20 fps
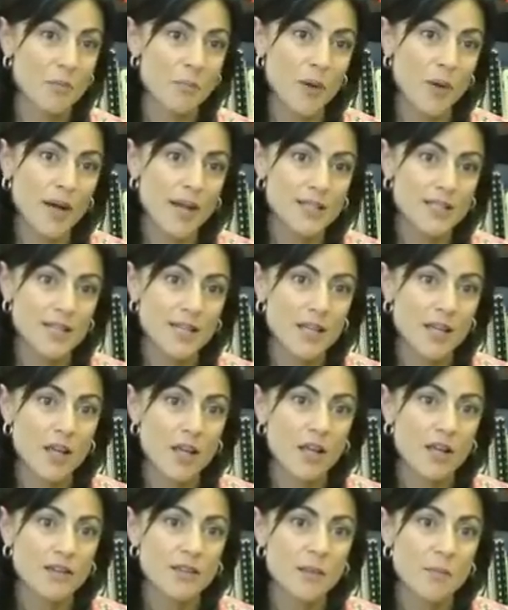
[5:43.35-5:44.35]
But
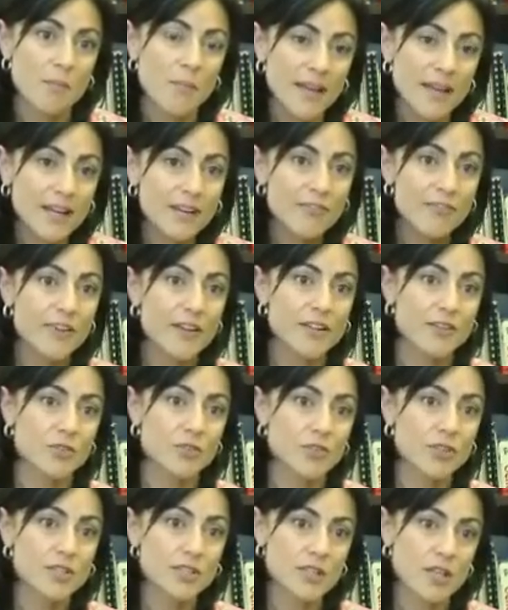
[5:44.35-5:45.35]
the benefit
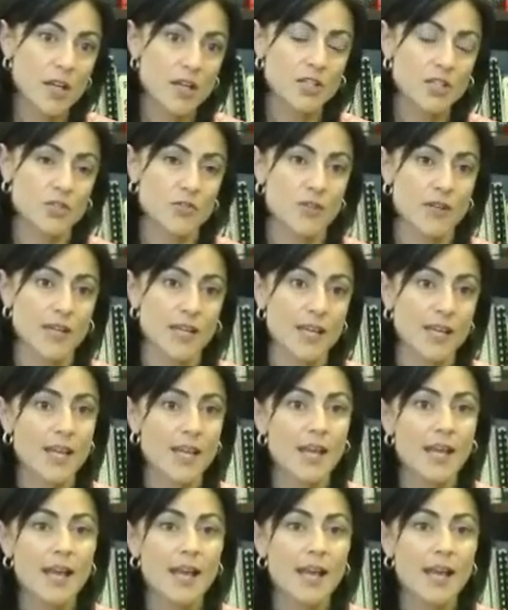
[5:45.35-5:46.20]
to this country